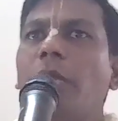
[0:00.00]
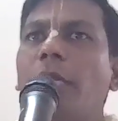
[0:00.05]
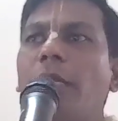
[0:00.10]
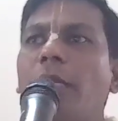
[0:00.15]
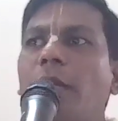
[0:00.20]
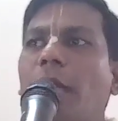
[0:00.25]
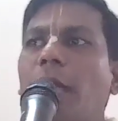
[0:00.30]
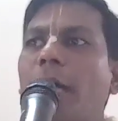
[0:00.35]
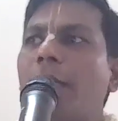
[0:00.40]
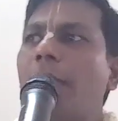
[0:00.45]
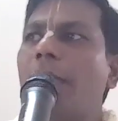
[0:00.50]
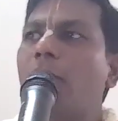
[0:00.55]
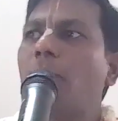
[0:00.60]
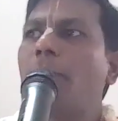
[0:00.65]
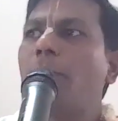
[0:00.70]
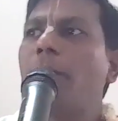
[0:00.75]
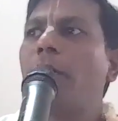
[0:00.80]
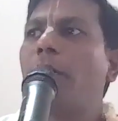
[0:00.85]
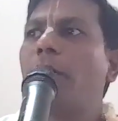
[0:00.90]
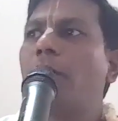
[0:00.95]
then Radhanath
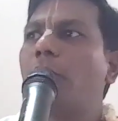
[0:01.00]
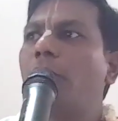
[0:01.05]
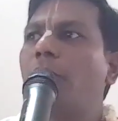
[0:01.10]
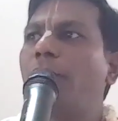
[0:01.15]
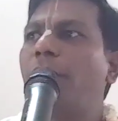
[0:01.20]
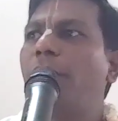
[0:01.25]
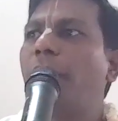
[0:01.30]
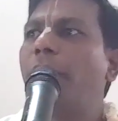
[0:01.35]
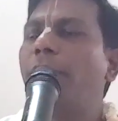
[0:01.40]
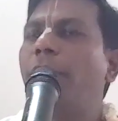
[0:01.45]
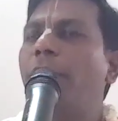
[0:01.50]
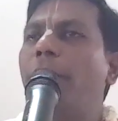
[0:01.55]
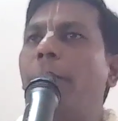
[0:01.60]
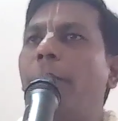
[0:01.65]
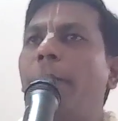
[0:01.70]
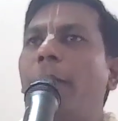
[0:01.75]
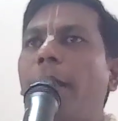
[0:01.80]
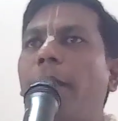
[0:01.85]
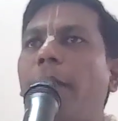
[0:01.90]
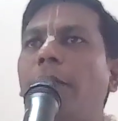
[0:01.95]
Swami Maharaj felt
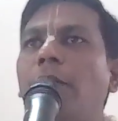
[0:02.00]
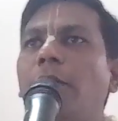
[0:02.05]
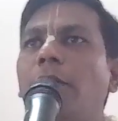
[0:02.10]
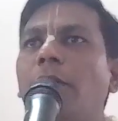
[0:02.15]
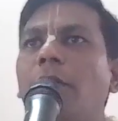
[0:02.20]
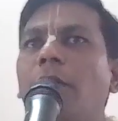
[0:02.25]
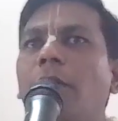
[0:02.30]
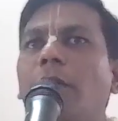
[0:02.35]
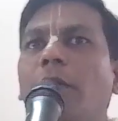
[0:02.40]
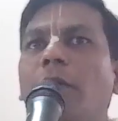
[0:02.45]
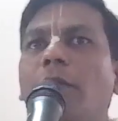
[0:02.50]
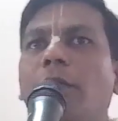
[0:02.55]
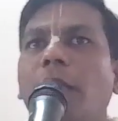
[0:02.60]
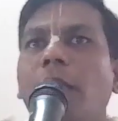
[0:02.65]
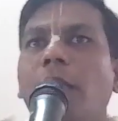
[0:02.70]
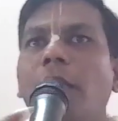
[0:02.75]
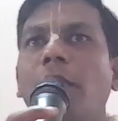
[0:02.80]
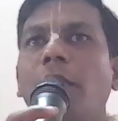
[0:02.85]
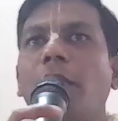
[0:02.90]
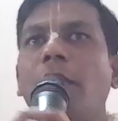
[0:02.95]
very bad.
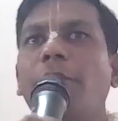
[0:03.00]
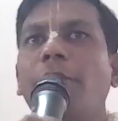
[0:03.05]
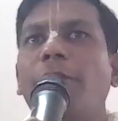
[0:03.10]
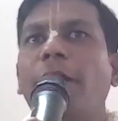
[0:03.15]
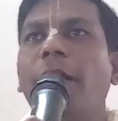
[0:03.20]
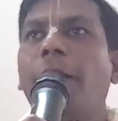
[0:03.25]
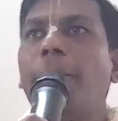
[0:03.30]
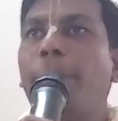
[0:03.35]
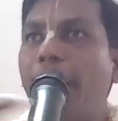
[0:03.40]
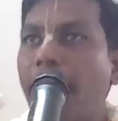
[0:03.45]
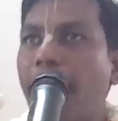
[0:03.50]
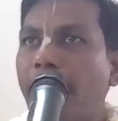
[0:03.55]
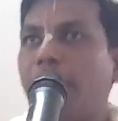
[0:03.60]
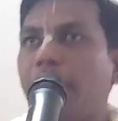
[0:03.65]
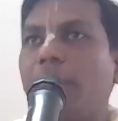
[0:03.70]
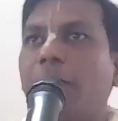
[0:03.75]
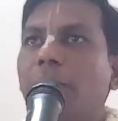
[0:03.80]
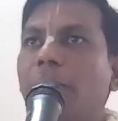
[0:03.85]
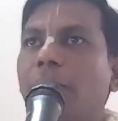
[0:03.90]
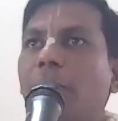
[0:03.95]
Then he went
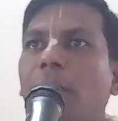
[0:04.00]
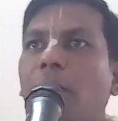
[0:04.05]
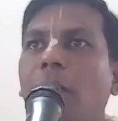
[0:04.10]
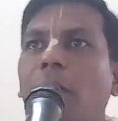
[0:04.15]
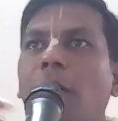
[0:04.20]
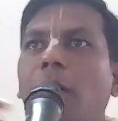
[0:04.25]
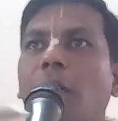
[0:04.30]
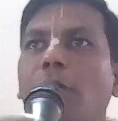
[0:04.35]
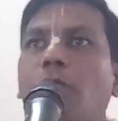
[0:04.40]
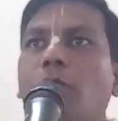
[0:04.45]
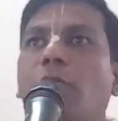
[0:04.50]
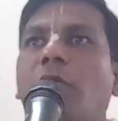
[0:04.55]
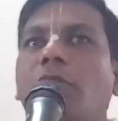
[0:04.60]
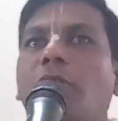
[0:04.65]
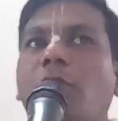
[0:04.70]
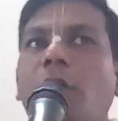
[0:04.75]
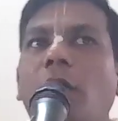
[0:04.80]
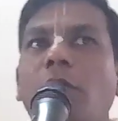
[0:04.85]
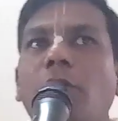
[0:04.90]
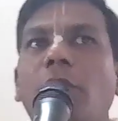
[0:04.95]
back to
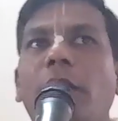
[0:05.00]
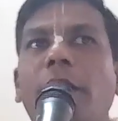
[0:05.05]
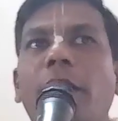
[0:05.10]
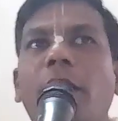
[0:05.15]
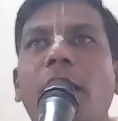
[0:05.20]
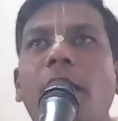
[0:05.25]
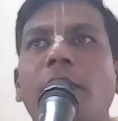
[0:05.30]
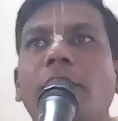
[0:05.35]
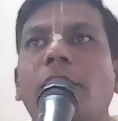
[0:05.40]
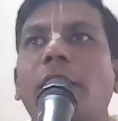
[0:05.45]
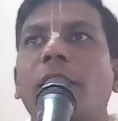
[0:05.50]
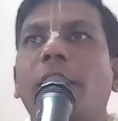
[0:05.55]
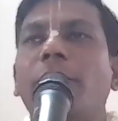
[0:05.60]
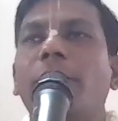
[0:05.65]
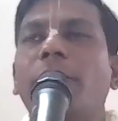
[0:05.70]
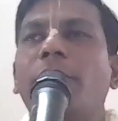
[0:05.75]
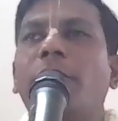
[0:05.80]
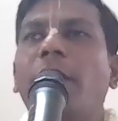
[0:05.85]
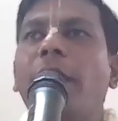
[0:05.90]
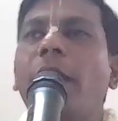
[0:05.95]
that sadhu and asked
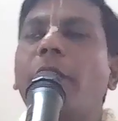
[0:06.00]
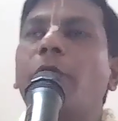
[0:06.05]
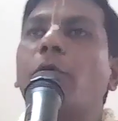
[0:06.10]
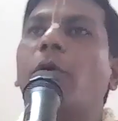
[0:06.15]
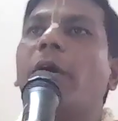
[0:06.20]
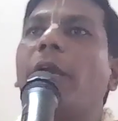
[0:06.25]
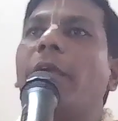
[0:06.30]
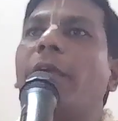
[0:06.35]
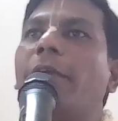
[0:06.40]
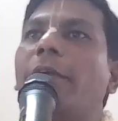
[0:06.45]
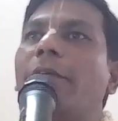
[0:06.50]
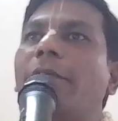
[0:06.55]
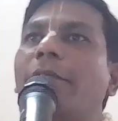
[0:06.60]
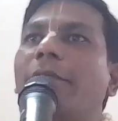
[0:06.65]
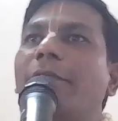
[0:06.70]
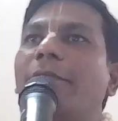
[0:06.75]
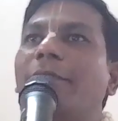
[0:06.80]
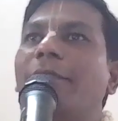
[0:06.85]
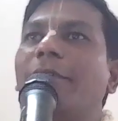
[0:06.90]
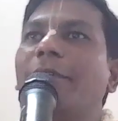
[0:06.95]
him, "Why are you crying?
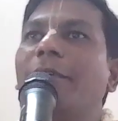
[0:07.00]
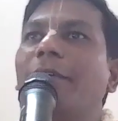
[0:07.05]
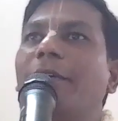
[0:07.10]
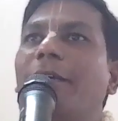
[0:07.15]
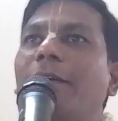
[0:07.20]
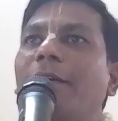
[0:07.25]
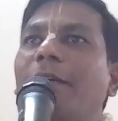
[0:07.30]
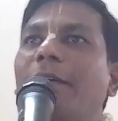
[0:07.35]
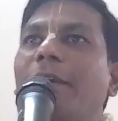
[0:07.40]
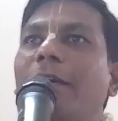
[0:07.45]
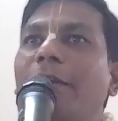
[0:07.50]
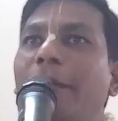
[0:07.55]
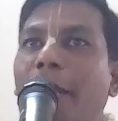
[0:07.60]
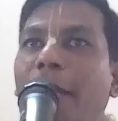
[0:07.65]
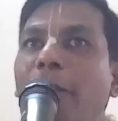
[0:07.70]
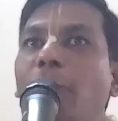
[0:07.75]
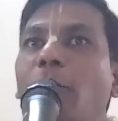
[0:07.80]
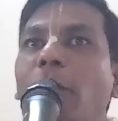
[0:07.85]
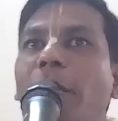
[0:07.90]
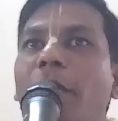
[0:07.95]

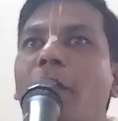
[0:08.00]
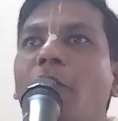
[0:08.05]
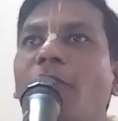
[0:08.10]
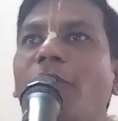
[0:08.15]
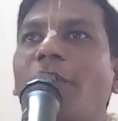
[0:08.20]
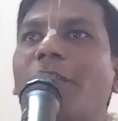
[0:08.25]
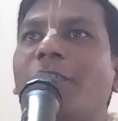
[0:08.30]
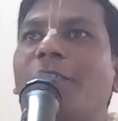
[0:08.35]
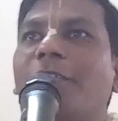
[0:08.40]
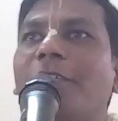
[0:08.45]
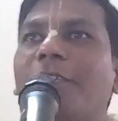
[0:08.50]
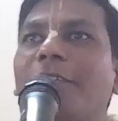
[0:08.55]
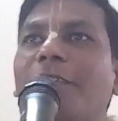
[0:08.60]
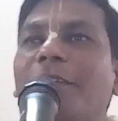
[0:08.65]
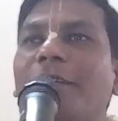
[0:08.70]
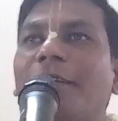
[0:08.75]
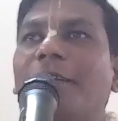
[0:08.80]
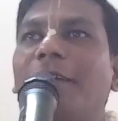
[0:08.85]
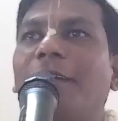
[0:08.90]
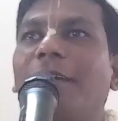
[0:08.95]
Did I do any offense?